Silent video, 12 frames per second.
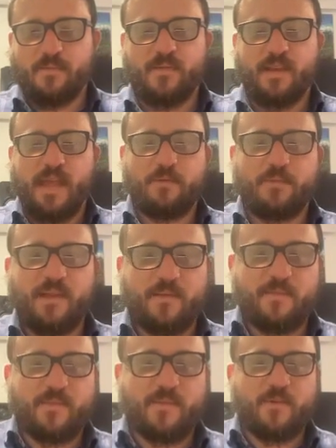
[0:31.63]
Today we're
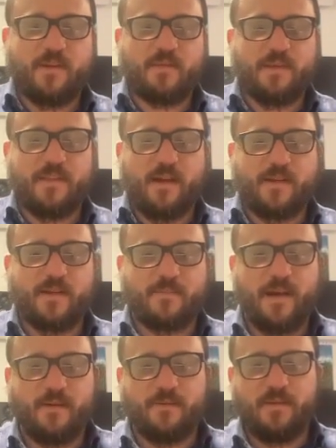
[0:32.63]
going to be talking
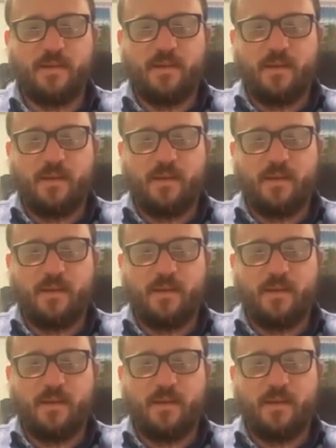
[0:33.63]
about